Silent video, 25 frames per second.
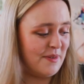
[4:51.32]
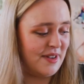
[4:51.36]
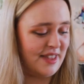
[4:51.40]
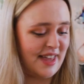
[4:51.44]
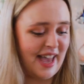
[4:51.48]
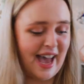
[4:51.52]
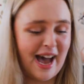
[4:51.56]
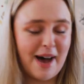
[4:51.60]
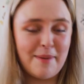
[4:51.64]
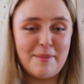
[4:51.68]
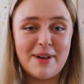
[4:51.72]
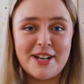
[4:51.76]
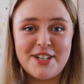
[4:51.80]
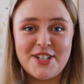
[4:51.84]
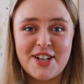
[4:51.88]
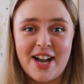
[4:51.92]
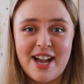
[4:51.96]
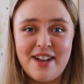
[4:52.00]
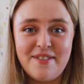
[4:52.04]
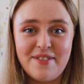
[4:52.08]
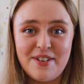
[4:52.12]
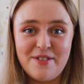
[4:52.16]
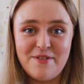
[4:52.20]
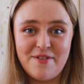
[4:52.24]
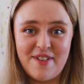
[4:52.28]
with how much I
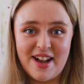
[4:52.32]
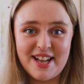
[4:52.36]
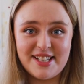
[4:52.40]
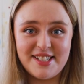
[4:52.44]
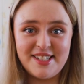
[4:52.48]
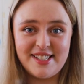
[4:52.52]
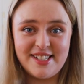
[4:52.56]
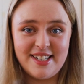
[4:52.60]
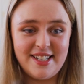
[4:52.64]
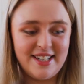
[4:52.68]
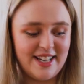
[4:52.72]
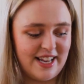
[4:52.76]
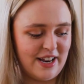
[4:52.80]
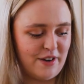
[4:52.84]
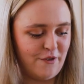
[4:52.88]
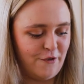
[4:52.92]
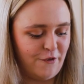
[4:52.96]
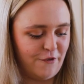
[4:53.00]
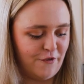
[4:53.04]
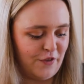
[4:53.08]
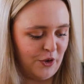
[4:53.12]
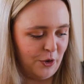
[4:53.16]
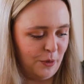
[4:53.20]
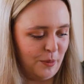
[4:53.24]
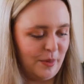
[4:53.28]
have invested in
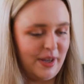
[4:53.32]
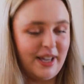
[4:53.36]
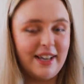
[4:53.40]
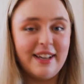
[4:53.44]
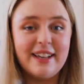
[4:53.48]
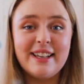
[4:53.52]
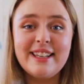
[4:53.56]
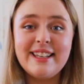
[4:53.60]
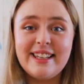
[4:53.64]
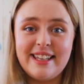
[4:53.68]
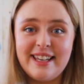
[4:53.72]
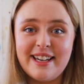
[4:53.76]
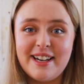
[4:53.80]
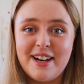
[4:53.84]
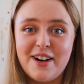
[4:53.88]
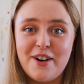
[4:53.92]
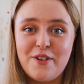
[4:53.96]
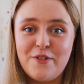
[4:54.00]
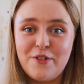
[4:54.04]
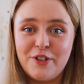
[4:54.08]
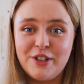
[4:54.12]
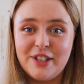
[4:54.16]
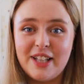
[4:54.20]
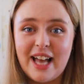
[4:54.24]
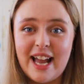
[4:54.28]
filming
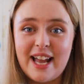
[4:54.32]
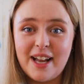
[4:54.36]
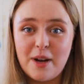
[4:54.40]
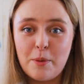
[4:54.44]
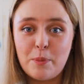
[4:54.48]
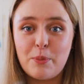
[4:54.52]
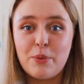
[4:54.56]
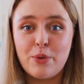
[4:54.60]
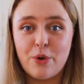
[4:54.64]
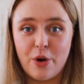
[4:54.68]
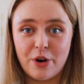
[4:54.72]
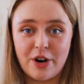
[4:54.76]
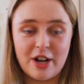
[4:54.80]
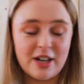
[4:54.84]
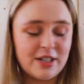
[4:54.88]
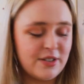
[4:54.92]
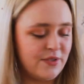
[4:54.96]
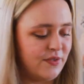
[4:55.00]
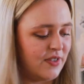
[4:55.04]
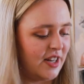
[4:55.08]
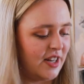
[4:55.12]
gear for like product